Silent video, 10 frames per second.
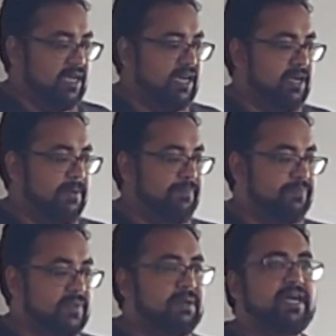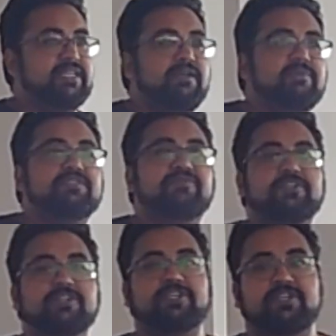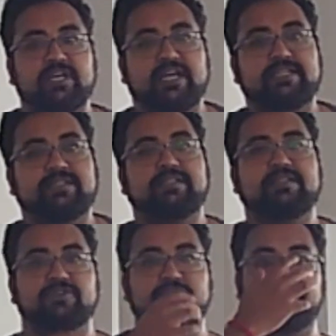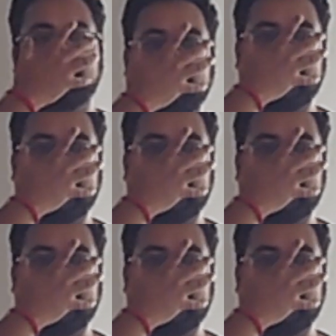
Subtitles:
my name is Vidush. I don't know if you